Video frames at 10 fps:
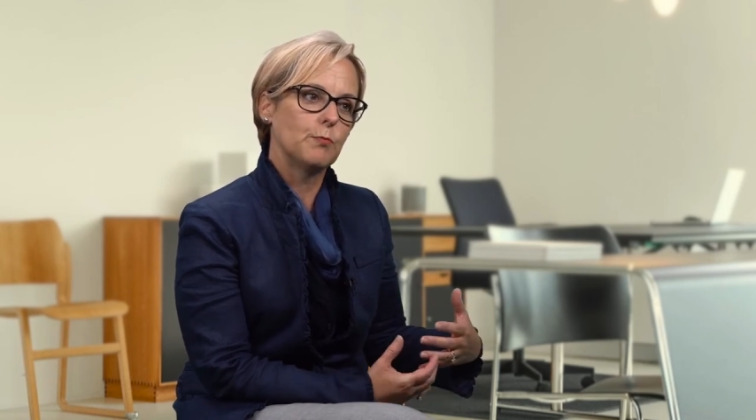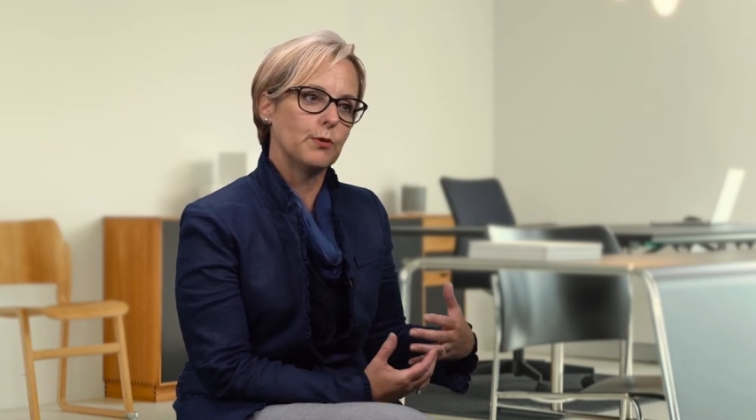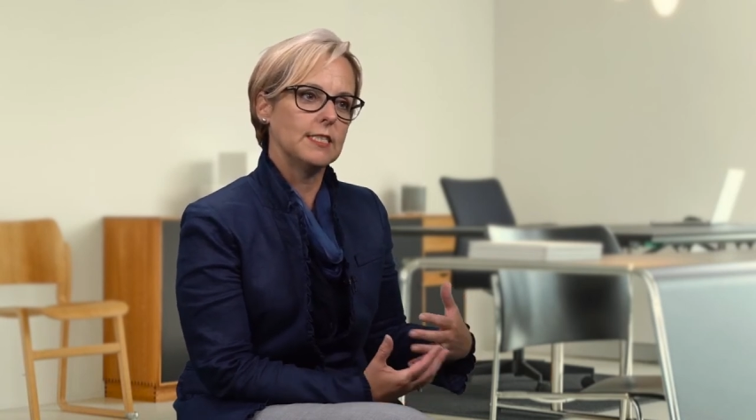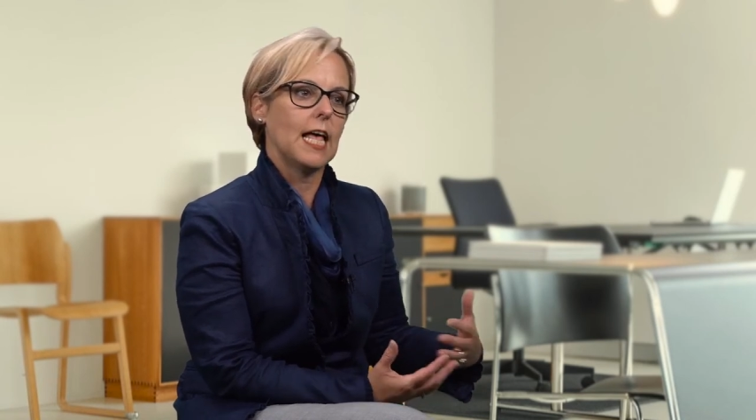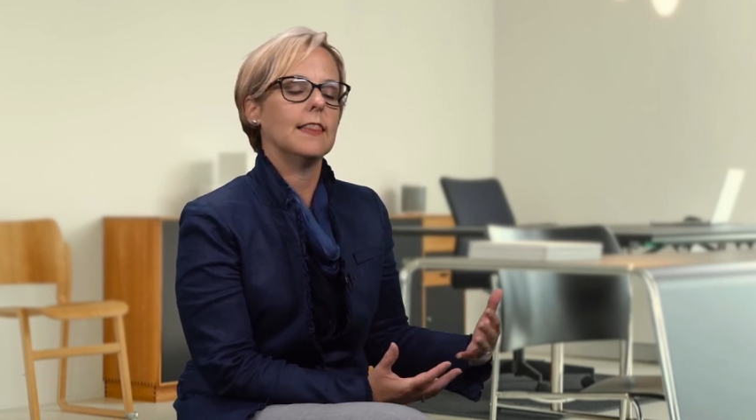
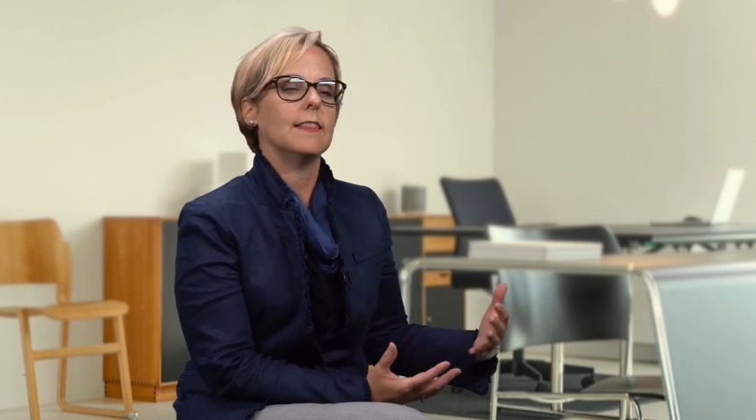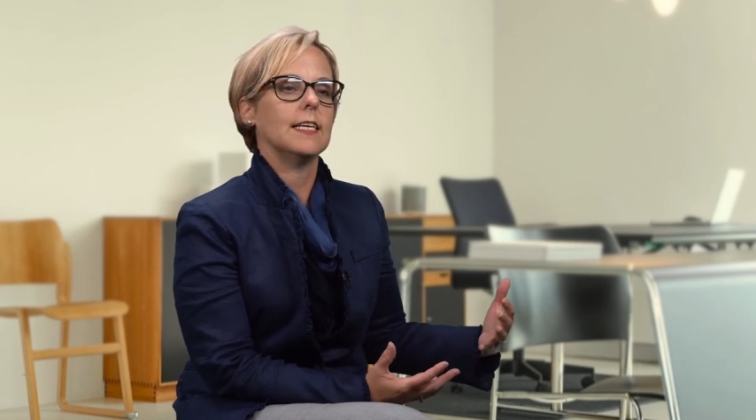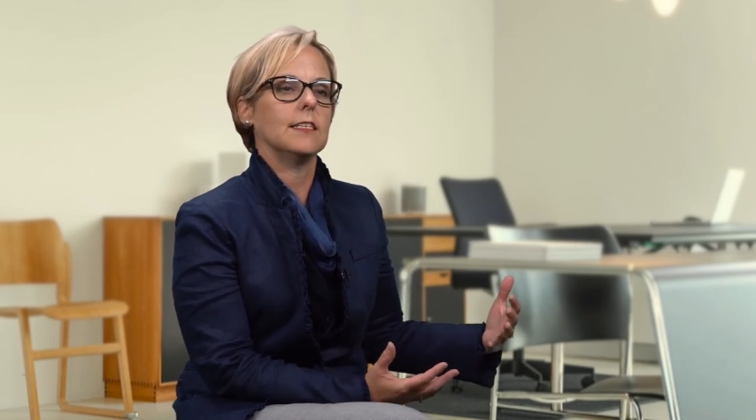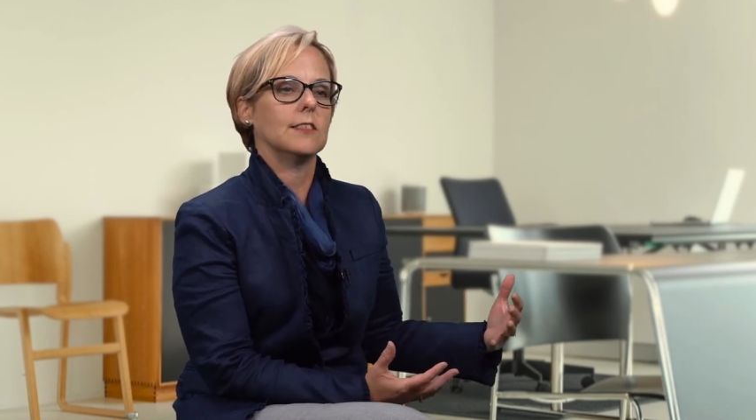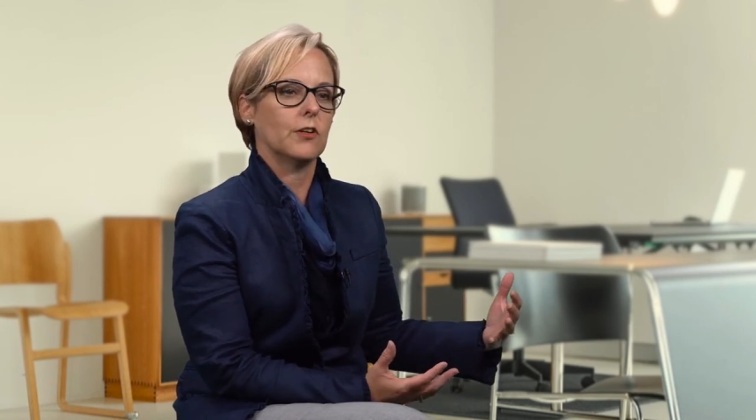present
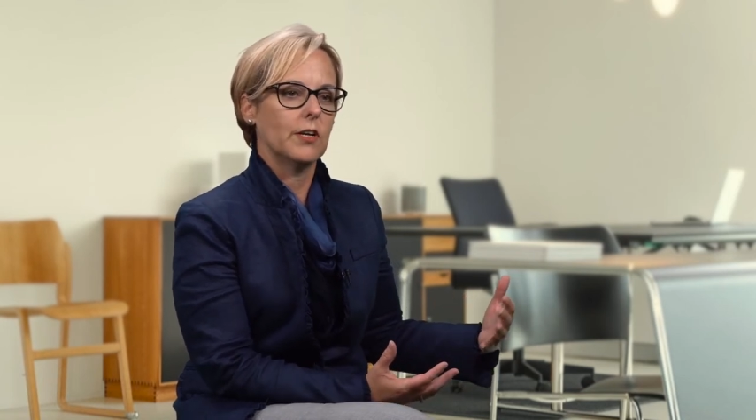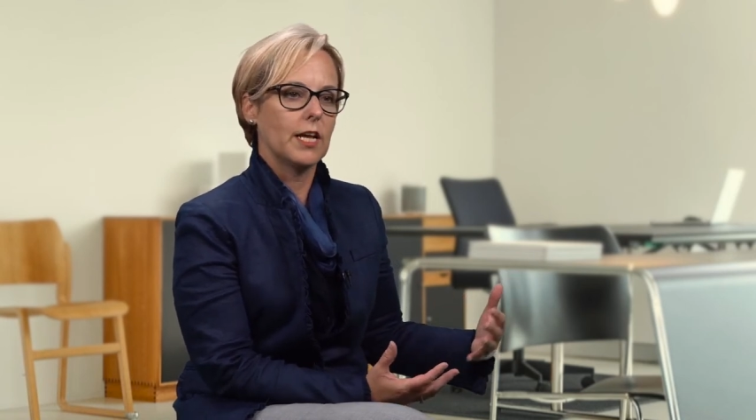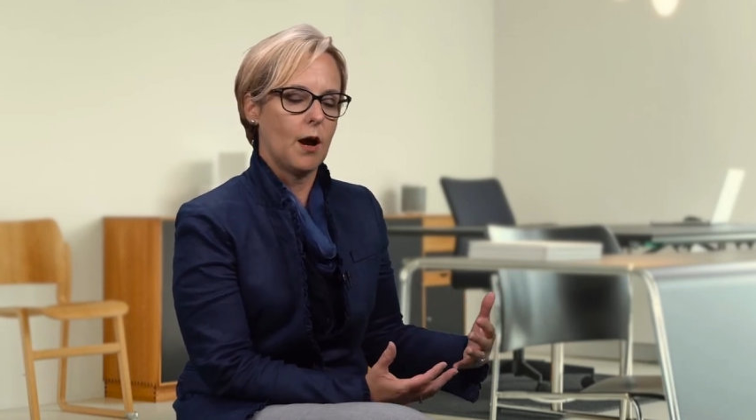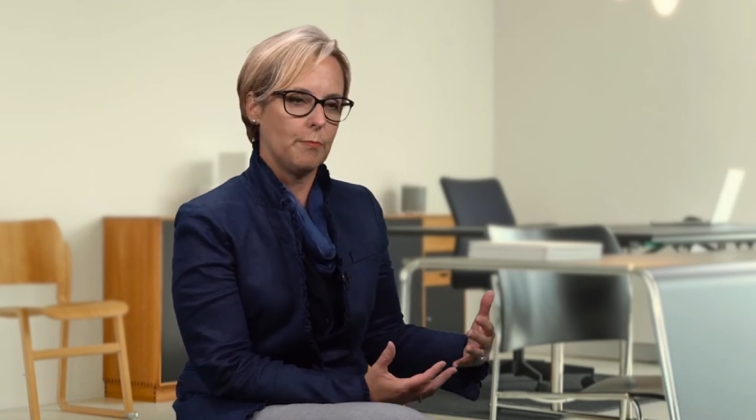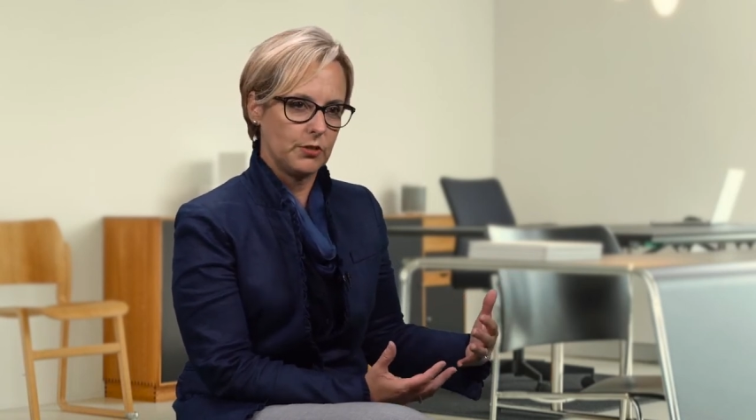these
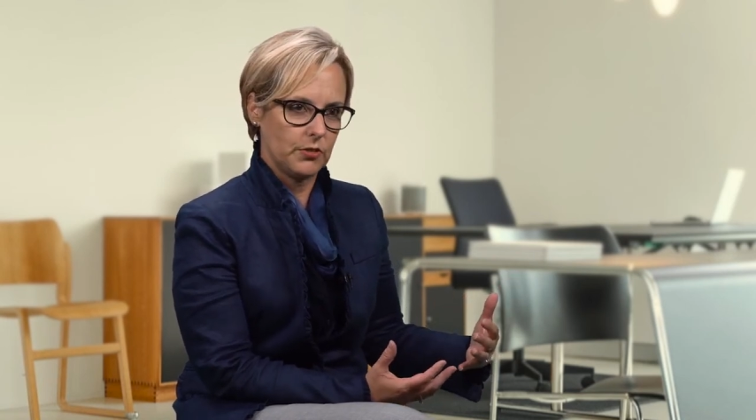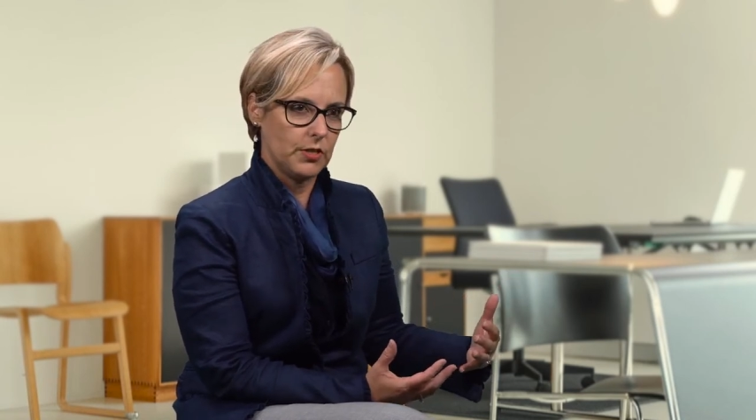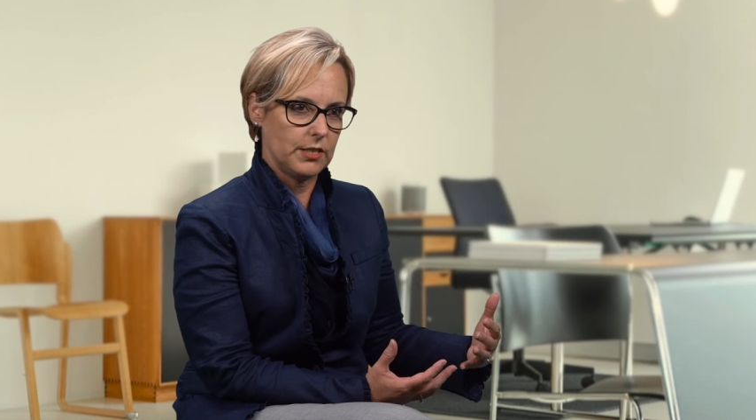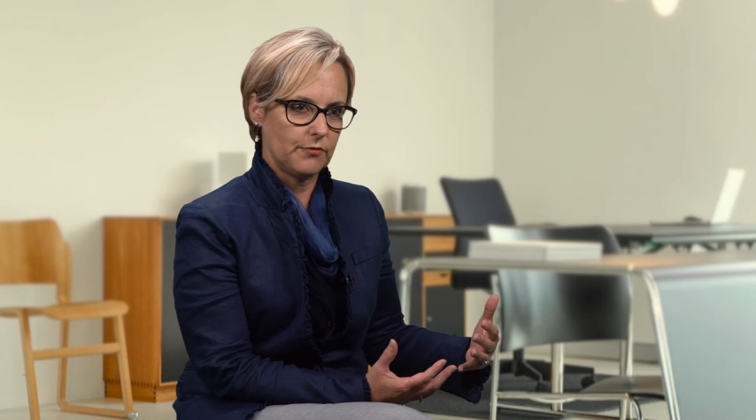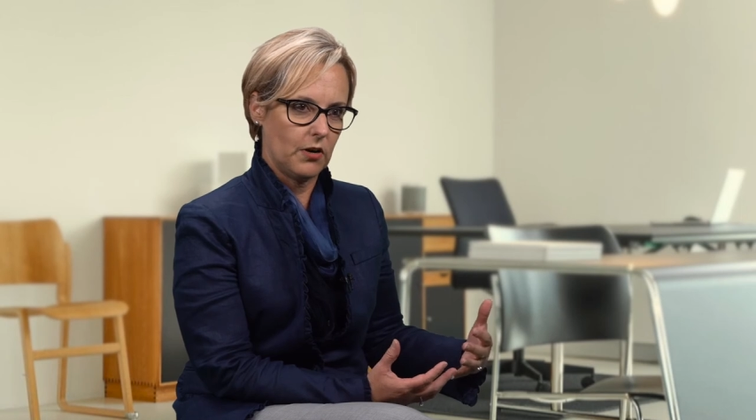learning
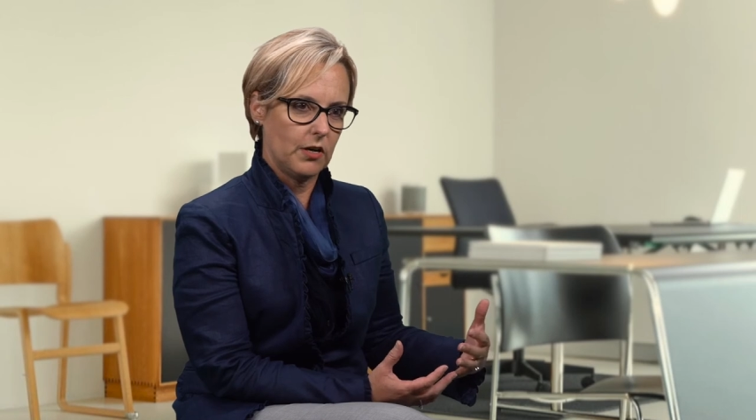opportunities for